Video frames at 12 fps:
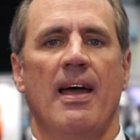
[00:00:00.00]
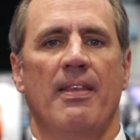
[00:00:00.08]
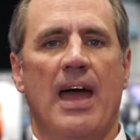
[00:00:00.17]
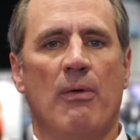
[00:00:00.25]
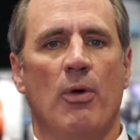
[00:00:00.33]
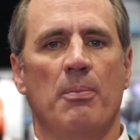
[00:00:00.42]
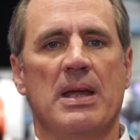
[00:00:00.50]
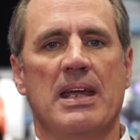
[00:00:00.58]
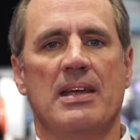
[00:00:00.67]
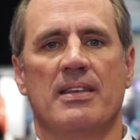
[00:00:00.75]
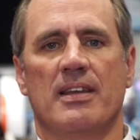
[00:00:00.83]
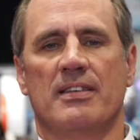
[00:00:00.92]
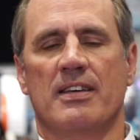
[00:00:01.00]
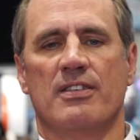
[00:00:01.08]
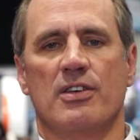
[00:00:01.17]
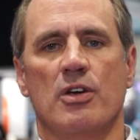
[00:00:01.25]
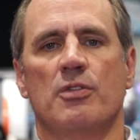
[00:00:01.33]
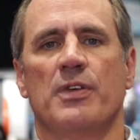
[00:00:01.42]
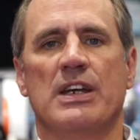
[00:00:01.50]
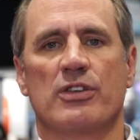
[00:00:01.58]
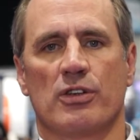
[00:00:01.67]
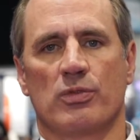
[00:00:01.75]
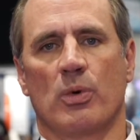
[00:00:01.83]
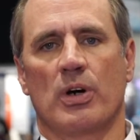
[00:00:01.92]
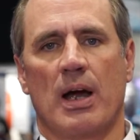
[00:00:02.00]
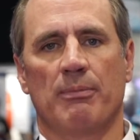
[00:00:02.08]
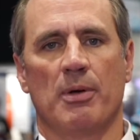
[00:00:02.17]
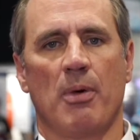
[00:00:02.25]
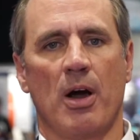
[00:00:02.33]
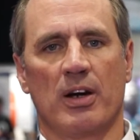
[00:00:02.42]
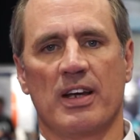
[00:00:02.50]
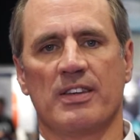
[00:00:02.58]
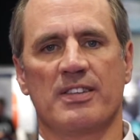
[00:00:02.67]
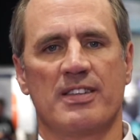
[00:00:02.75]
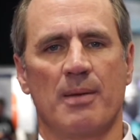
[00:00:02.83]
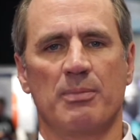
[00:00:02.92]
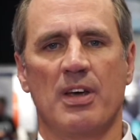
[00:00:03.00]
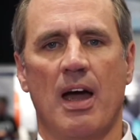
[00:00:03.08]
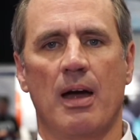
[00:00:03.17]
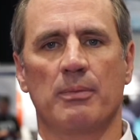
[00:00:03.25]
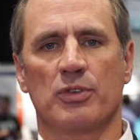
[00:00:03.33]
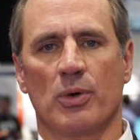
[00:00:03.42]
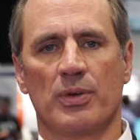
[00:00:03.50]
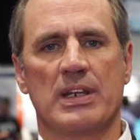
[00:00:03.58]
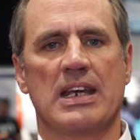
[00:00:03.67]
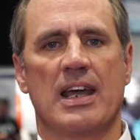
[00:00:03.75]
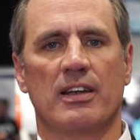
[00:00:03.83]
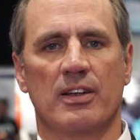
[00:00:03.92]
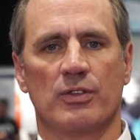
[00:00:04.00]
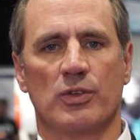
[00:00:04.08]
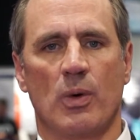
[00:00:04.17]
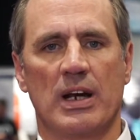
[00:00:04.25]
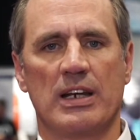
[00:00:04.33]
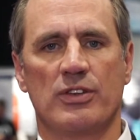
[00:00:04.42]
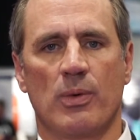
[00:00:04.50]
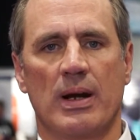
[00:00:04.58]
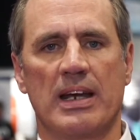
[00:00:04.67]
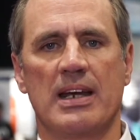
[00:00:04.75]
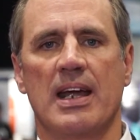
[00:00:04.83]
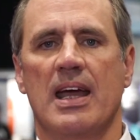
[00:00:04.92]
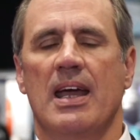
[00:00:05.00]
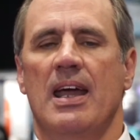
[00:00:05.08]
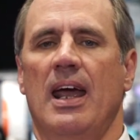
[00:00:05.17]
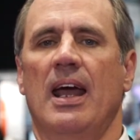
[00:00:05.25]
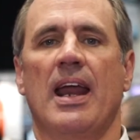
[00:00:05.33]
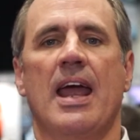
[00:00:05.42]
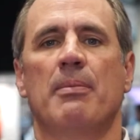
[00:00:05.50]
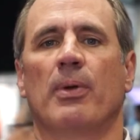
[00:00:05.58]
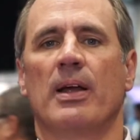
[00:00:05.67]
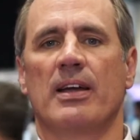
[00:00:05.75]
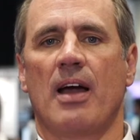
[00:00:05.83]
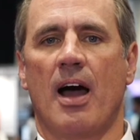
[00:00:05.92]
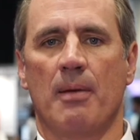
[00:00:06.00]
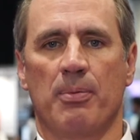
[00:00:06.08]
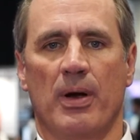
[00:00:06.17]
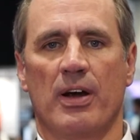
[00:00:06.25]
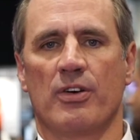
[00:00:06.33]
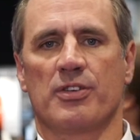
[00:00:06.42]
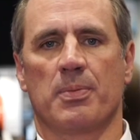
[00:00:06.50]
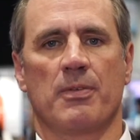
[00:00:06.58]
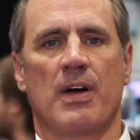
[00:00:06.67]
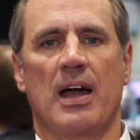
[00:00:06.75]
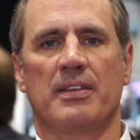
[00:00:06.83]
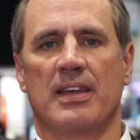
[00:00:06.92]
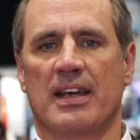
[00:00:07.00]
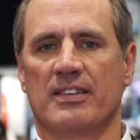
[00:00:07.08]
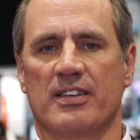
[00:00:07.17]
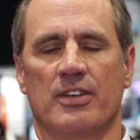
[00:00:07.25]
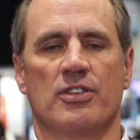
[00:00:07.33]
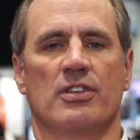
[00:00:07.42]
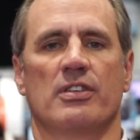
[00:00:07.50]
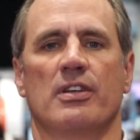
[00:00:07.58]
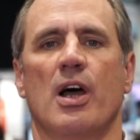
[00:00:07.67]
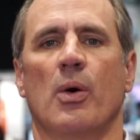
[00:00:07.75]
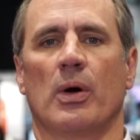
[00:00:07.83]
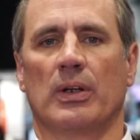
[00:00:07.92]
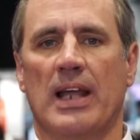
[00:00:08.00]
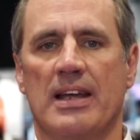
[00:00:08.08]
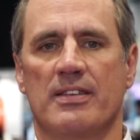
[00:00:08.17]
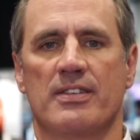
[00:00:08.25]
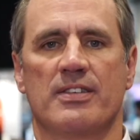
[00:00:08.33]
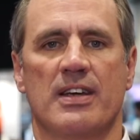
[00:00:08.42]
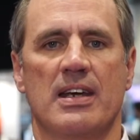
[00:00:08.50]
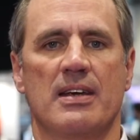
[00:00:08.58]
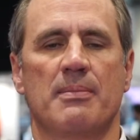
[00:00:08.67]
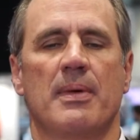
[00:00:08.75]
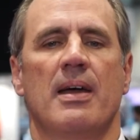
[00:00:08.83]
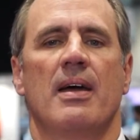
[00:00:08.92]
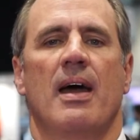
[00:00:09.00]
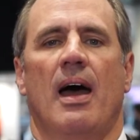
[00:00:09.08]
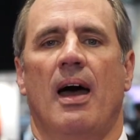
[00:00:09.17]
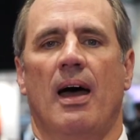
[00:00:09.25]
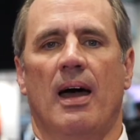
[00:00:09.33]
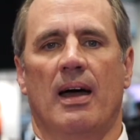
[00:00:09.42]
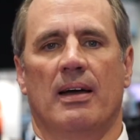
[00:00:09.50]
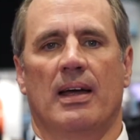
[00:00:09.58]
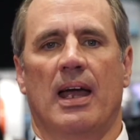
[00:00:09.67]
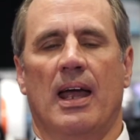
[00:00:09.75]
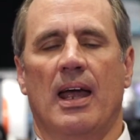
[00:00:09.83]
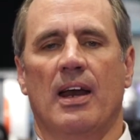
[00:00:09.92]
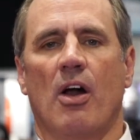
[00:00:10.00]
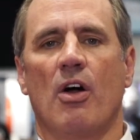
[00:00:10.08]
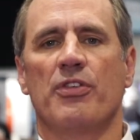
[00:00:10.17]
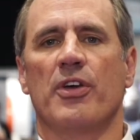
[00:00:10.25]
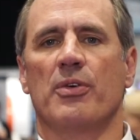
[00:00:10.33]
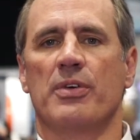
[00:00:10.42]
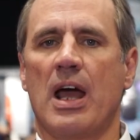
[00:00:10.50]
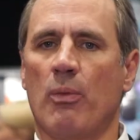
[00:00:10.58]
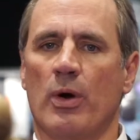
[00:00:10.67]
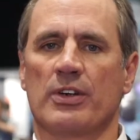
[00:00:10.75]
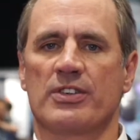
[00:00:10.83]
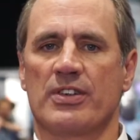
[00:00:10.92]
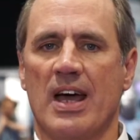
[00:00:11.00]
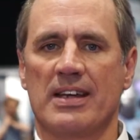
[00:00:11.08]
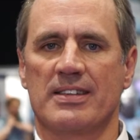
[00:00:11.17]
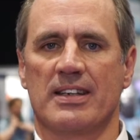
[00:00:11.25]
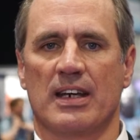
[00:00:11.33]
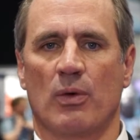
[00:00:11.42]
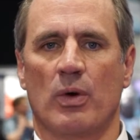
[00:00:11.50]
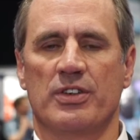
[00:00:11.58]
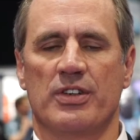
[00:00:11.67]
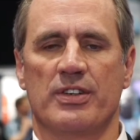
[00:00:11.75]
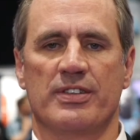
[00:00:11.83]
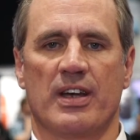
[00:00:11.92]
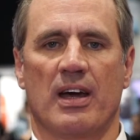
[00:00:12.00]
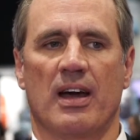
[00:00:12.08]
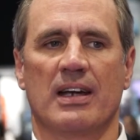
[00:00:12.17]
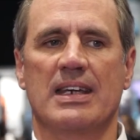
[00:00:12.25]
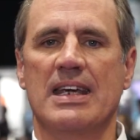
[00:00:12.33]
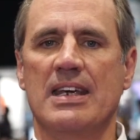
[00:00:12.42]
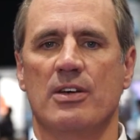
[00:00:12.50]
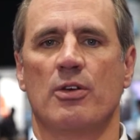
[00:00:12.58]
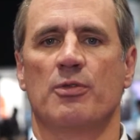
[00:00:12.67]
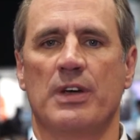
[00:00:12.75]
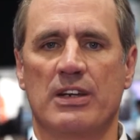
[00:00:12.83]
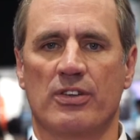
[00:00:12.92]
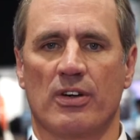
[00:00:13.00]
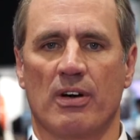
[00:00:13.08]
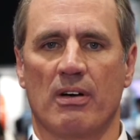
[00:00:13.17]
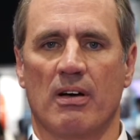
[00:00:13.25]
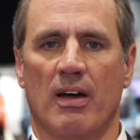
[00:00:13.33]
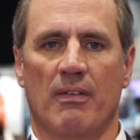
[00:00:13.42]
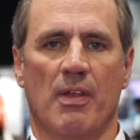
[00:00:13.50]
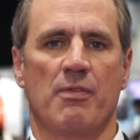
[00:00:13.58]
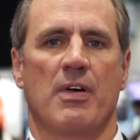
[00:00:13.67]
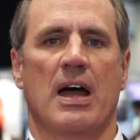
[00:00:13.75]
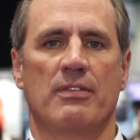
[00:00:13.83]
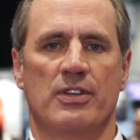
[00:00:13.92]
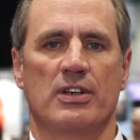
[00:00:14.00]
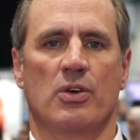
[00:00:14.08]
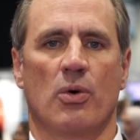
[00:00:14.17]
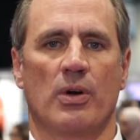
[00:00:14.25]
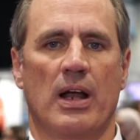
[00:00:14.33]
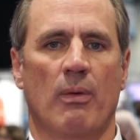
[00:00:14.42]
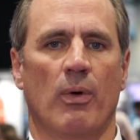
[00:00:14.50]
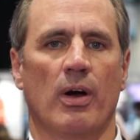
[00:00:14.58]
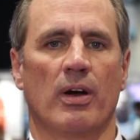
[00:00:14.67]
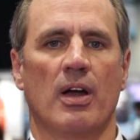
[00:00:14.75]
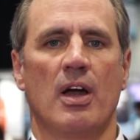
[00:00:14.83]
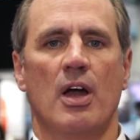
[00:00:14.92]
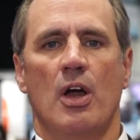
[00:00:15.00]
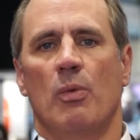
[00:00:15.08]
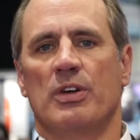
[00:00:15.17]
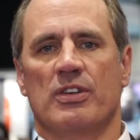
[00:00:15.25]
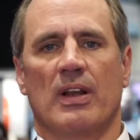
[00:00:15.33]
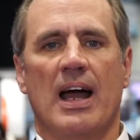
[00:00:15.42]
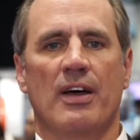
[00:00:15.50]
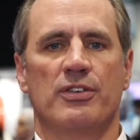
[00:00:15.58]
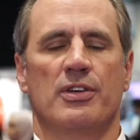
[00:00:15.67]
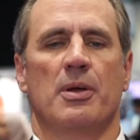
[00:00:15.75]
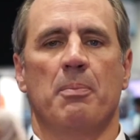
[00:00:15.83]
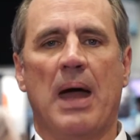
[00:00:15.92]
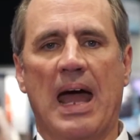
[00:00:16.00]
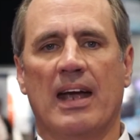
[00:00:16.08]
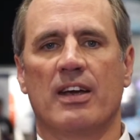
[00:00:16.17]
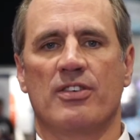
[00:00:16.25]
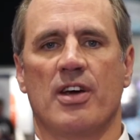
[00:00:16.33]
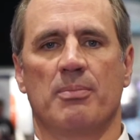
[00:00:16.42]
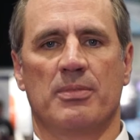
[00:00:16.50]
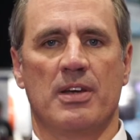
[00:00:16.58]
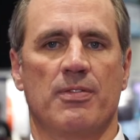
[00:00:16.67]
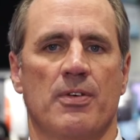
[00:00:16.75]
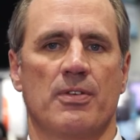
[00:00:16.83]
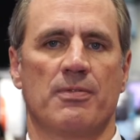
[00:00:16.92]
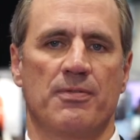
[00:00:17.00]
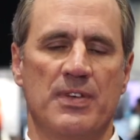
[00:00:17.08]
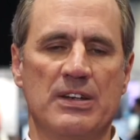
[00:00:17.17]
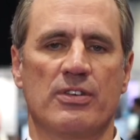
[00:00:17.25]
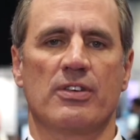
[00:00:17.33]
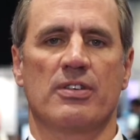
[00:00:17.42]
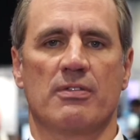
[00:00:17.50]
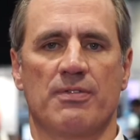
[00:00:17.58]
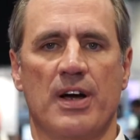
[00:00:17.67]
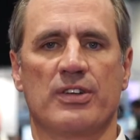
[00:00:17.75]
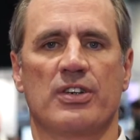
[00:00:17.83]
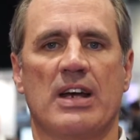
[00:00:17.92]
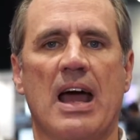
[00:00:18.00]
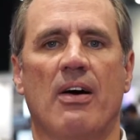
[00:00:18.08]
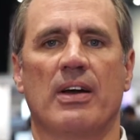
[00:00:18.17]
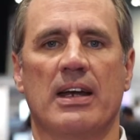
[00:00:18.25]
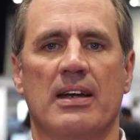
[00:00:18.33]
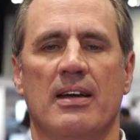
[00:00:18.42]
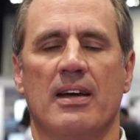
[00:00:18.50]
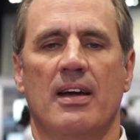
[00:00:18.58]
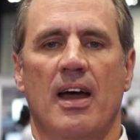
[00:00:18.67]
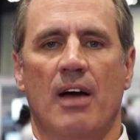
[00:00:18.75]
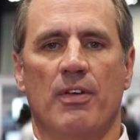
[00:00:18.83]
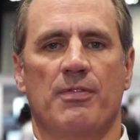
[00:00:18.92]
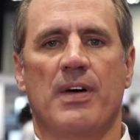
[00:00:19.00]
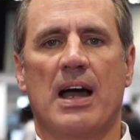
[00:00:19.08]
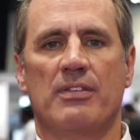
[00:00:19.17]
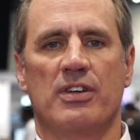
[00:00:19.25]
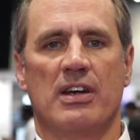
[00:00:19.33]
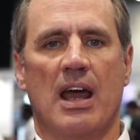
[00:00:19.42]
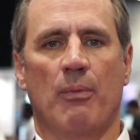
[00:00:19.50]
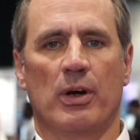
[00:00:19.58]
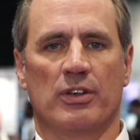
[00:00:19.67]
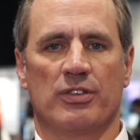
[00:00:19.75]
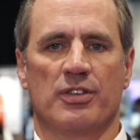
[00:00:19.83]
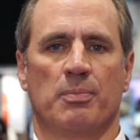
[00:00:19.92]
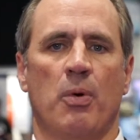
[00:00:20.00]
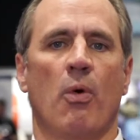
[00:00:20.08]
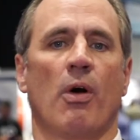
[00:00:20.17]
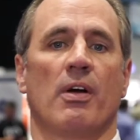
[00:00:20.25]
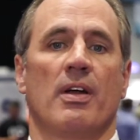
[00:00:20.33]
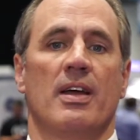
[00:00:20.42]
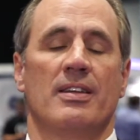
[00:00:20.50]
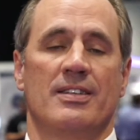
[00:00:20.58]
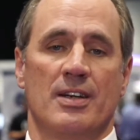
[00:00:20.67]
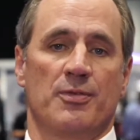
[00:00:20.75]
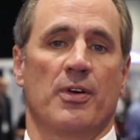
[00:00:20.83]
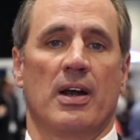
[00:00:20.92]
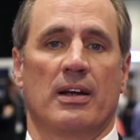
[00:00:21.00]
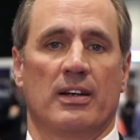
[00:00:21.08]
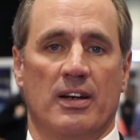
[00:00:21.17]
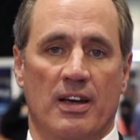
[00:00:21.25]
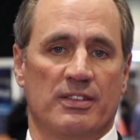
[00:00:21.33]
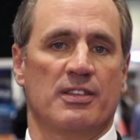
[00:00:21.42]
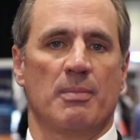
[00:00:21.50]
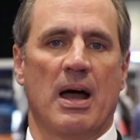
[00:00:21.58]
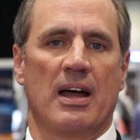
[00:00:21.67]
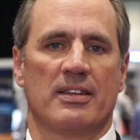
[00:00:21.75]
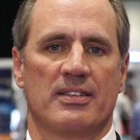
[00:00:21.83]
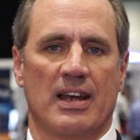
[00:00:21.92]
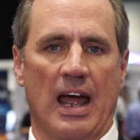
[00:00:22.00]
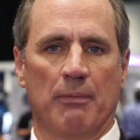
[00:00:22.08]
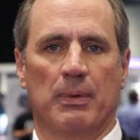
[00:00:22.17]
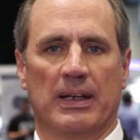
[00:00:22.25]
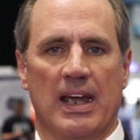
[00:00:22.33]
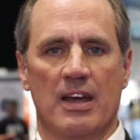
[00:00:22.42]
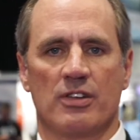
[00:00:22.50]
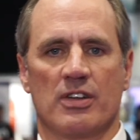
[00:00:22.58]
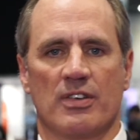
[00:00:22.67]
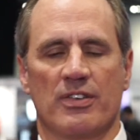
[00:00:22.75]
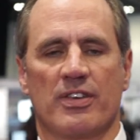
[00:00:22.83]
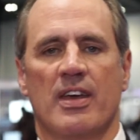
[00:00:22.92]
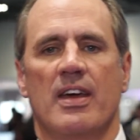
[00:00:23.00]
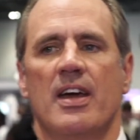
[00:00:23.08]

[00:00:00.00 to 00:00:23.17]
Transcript: That will mean that these new features will come to market sometime toward the end of 2020, enabling operators to provide things such as lower latency and also network slicing, which is a key new feature of the 5G core network, which allows you to package up different features and functionality of a 5G network to support different customized applications.